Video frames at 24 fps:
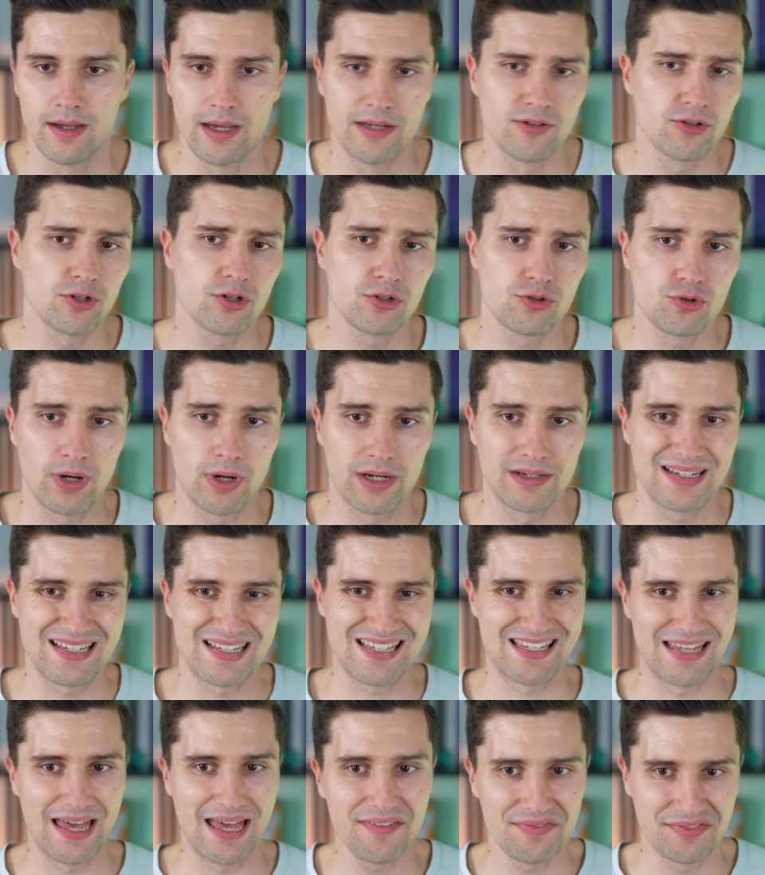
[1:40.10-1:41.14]
In order to
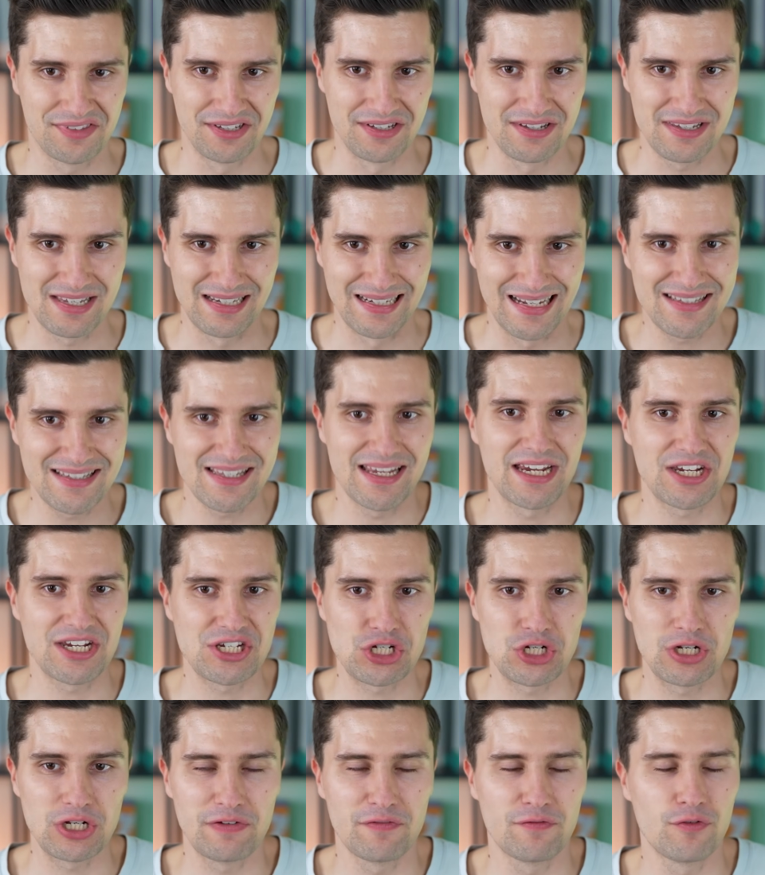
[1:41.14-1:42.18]
understand this, let's
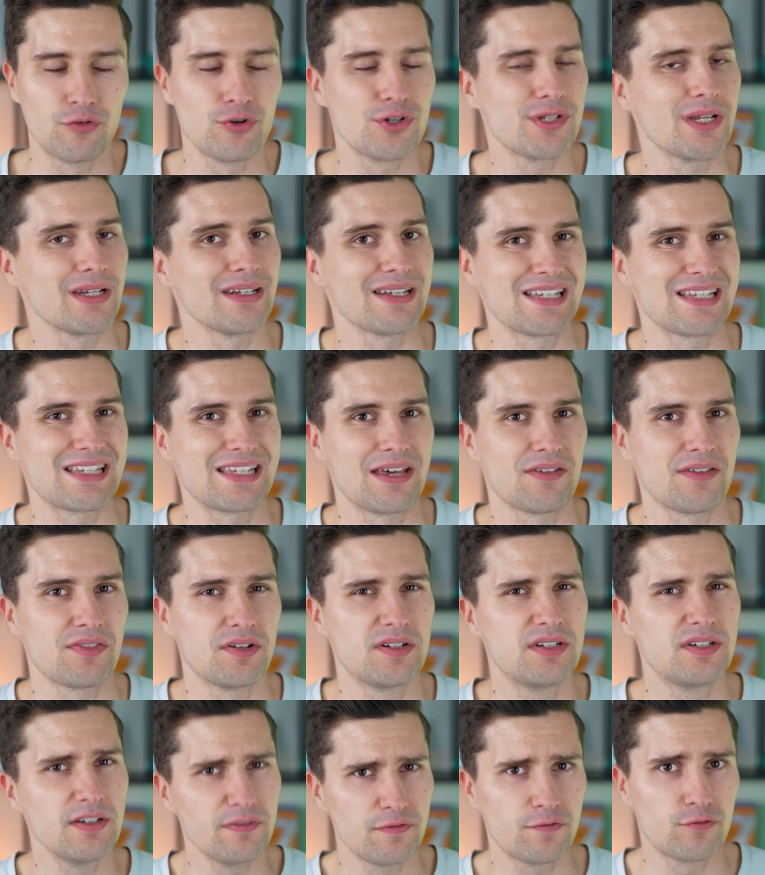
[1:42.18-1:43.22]
actually first understand
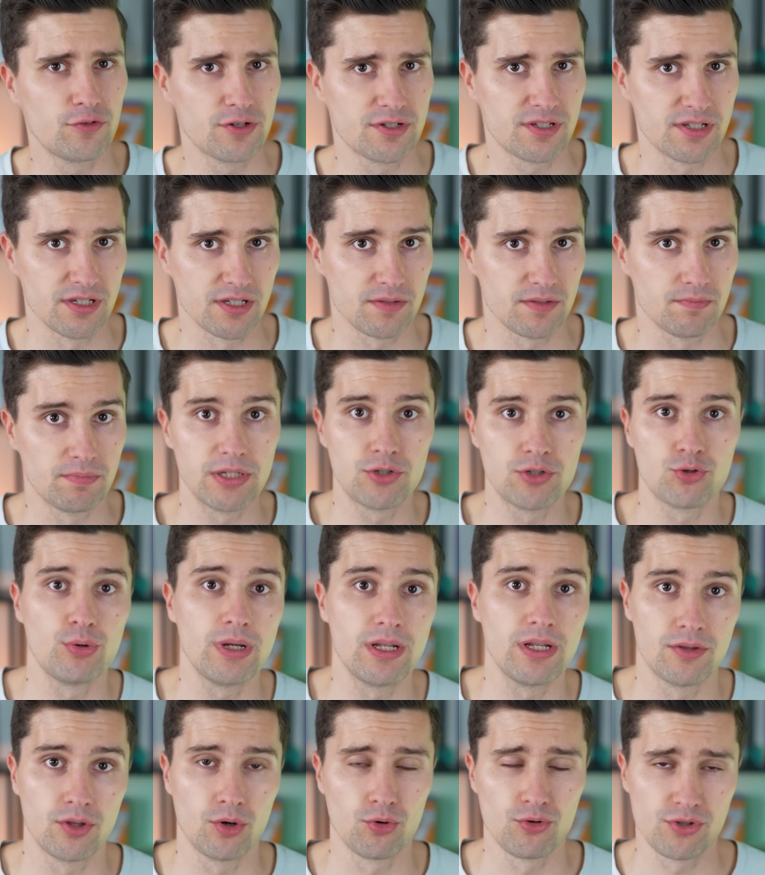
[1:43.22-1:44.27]
the differences
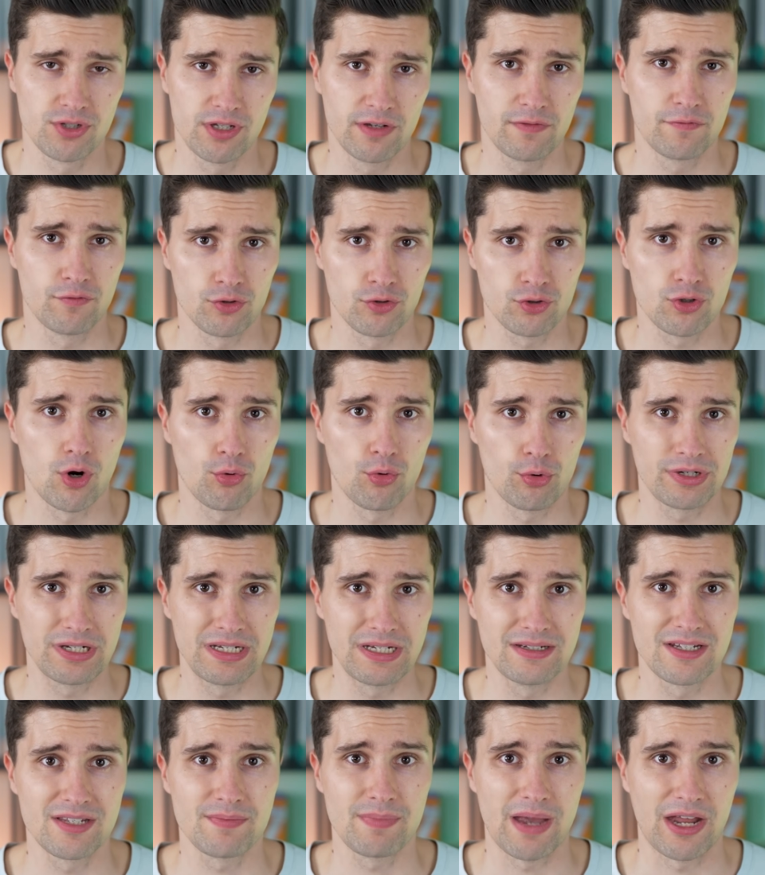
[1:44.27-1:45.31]
between those different
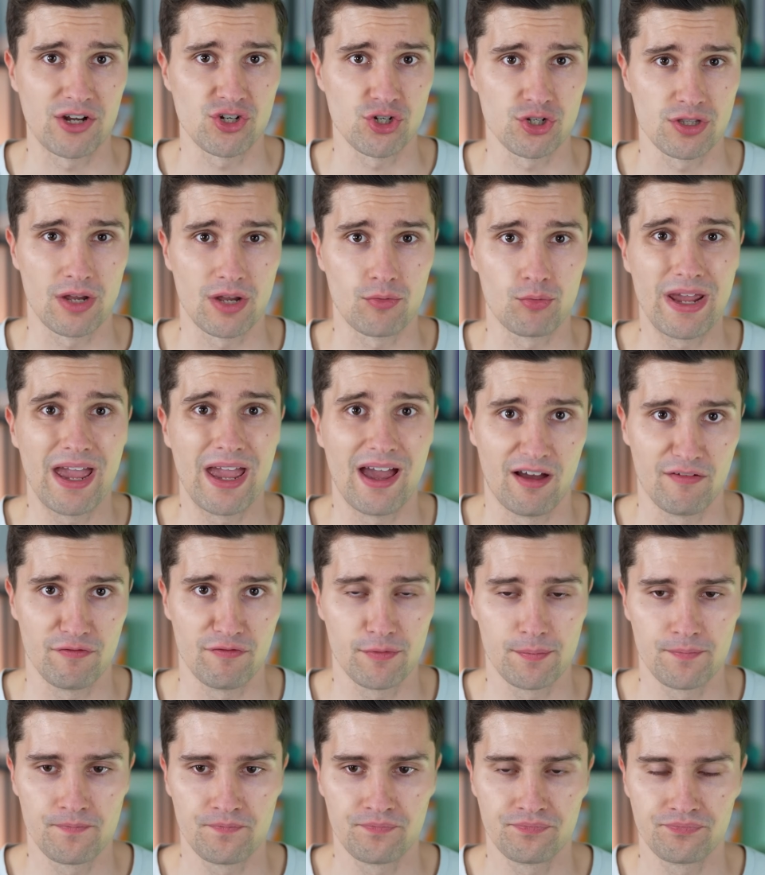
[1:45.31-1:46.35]
coroutine dispatchers that we have.
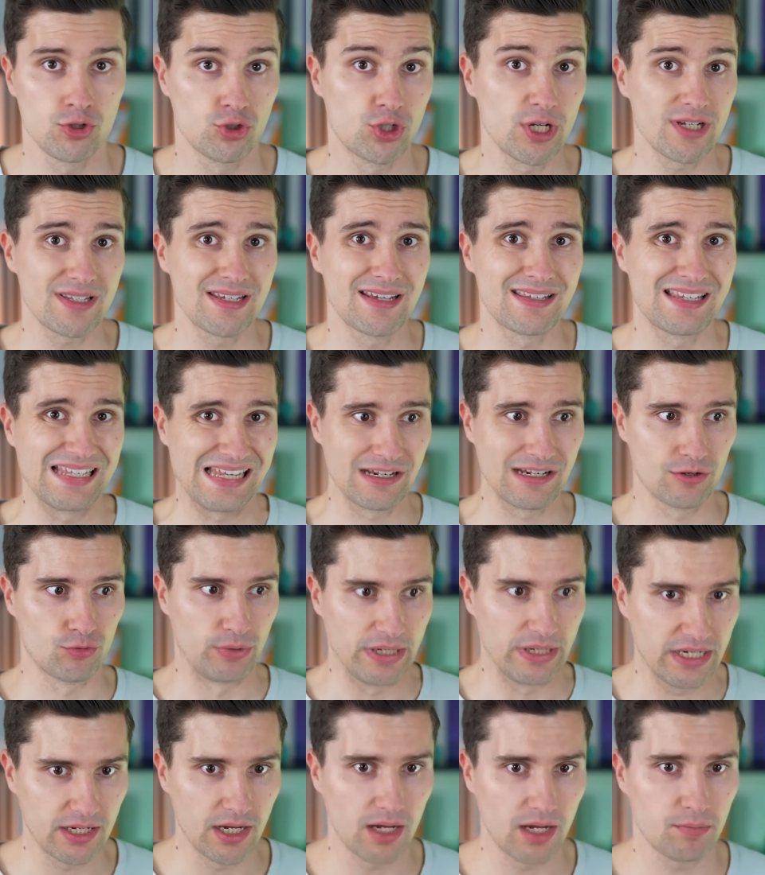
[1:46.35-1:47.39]
So just as a little
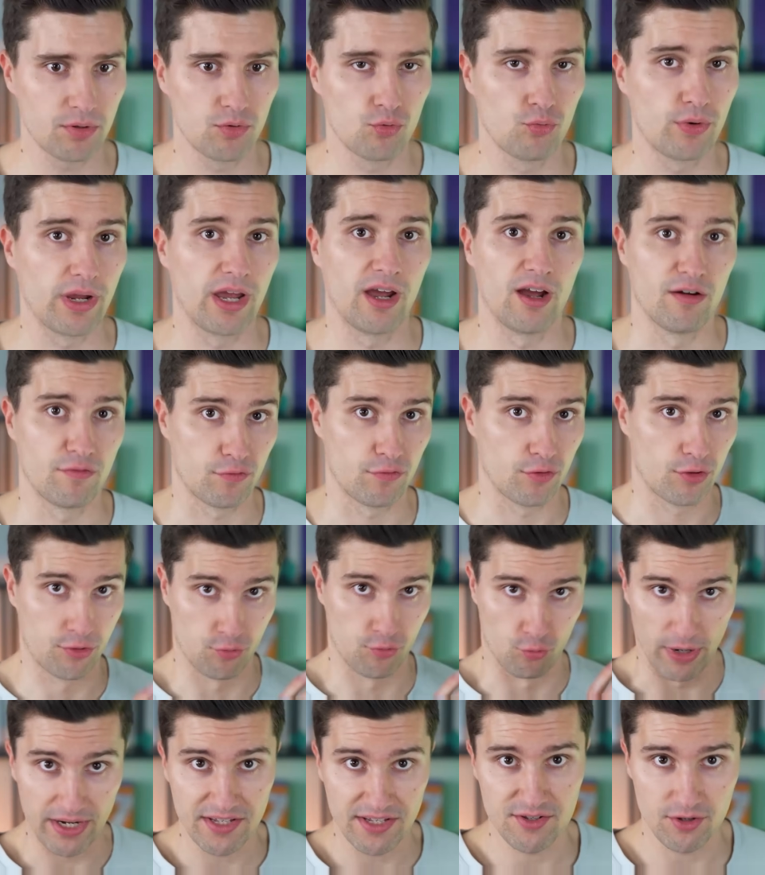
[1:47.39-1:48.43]
recap, we have
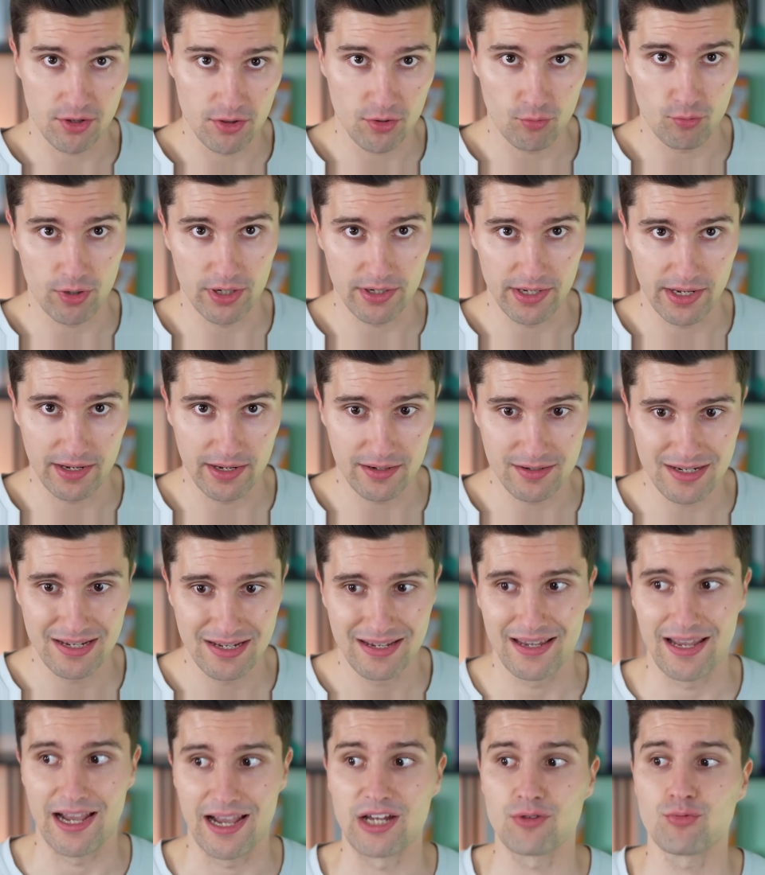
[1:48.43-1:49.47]
threads on the one hand,
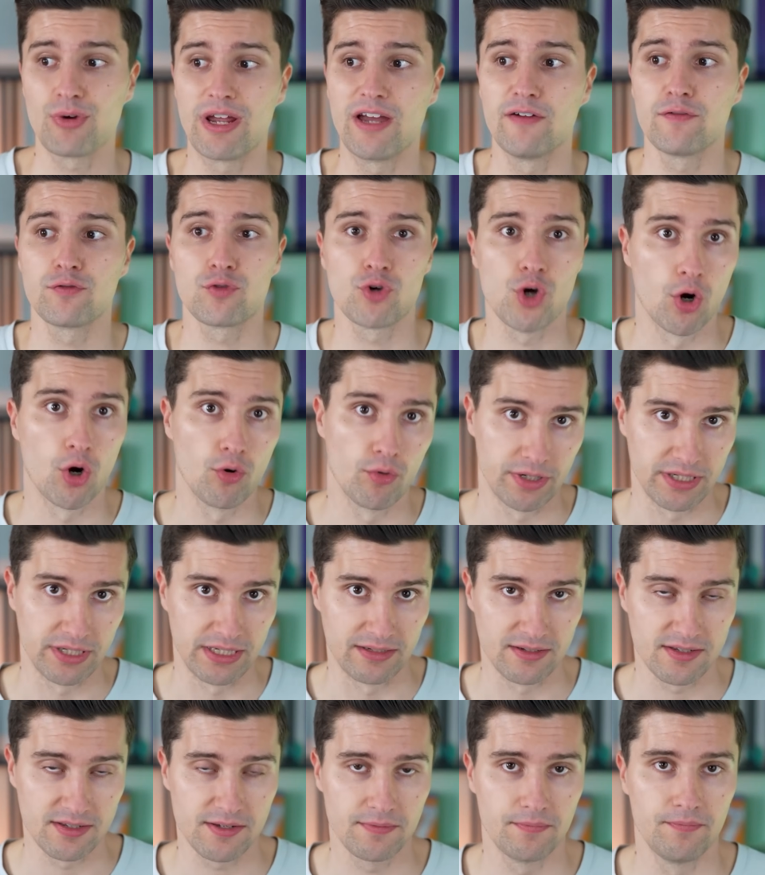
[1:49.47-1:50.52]
and we have
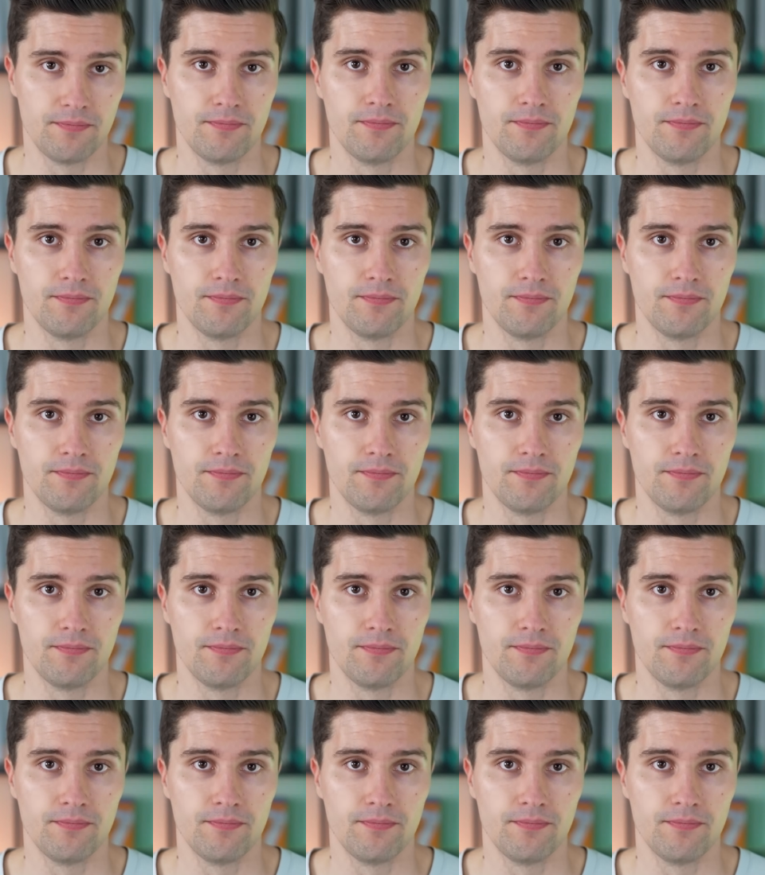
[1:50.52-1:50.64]
coroutines.